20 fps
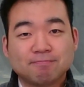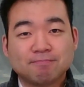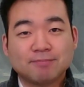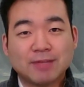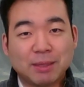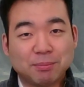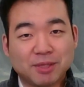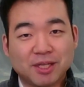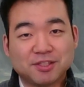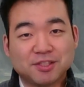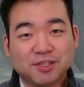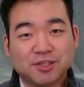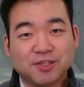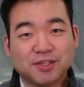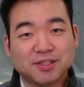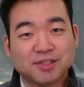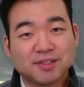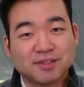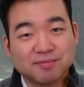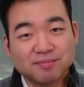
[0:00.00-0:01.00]
I'm dead
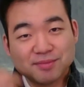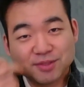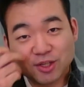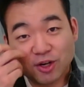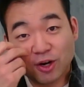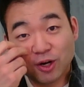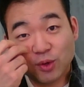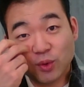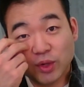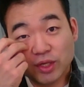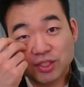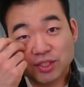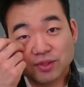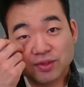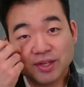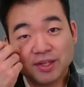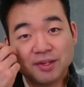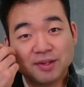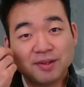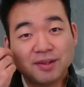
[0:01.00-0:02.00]
serious. It's a hard question,
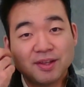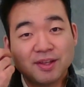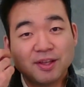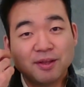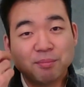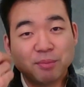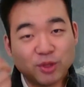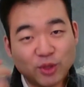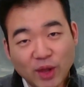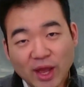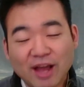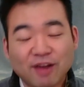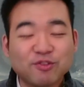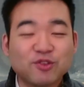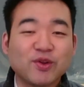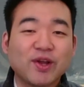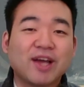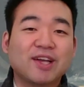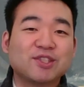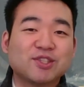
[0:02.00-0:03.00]
right? But you have
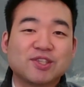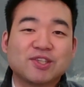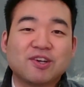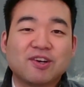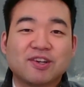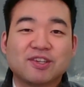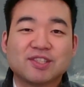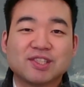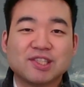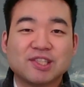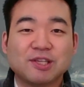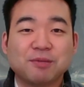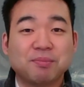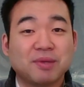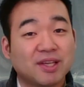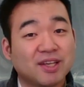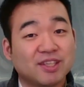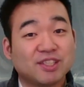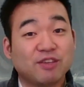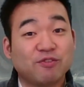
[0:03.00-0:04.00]
to answer it honestly,
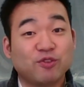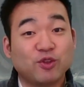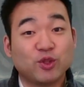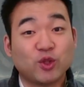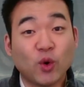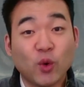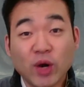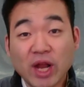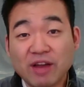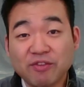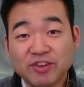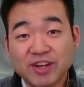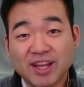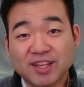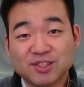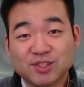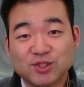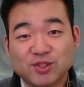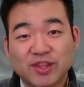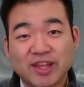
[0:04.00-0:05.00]
because if you don't have an
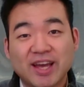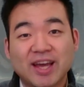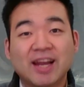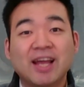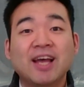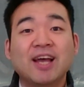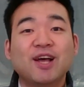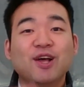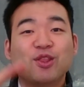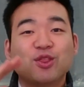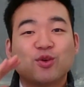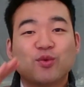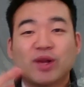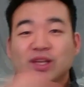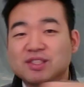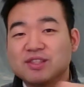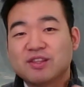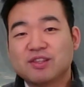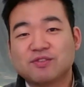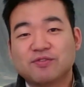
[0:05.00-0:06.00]
answer to that, the rest
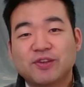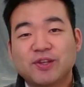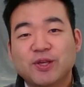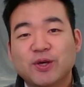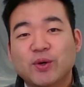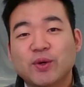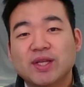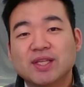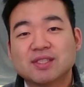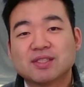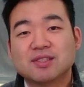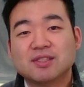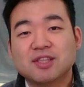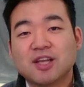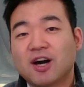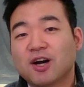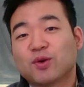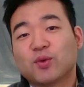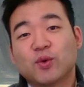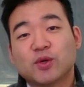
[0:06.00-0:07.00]
of this video is
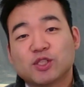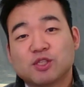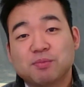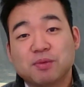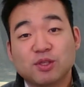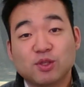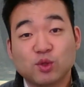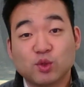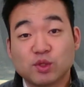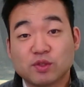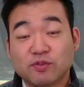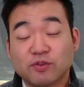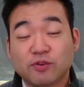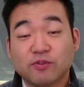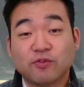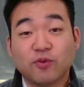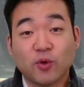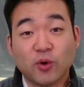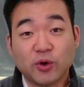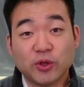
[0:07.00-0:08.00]
not going to be useful
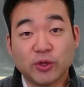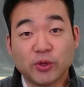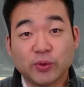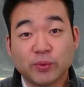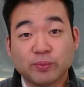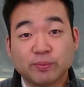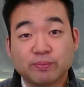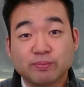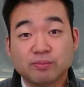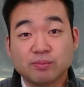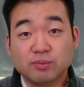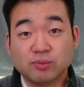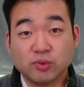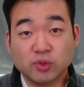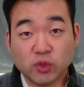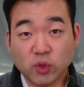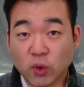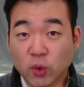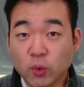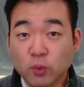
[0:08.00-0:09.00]
for you.
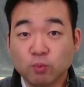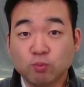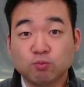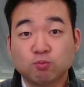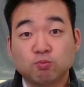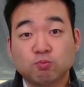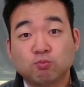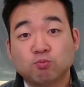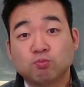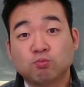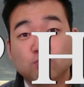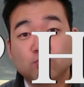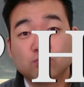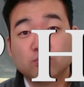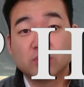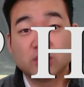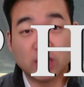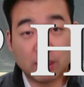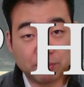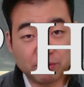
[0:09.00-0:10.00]
So,
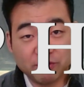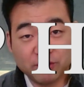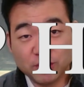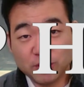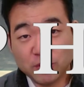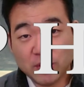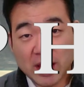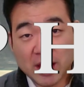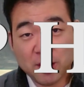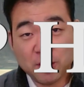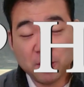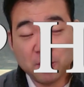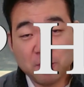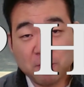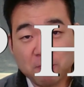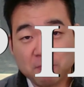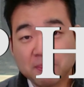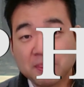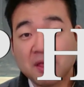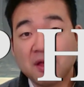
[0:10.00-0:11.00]
stop the video now
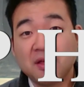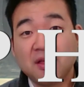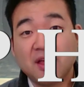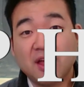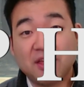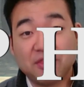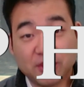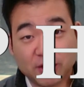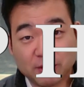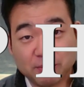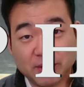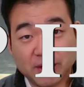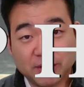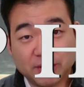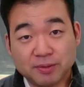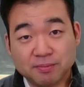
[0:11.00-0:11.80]
and think about